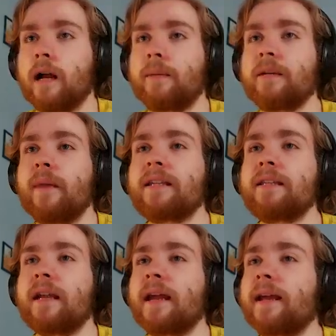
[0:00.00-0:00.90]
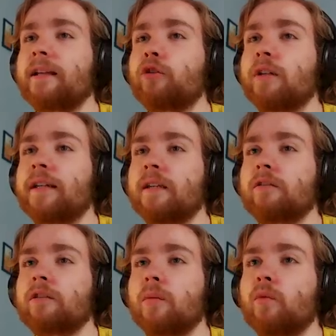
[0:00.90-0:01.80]
I mean, imagine that I actually
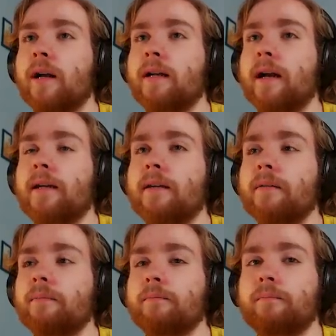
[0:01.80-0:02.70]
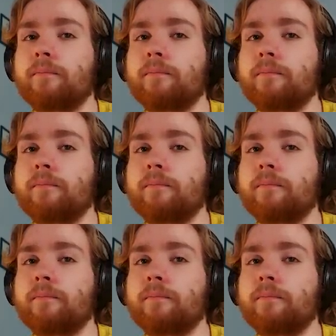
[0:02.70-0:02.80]
killed someone, I...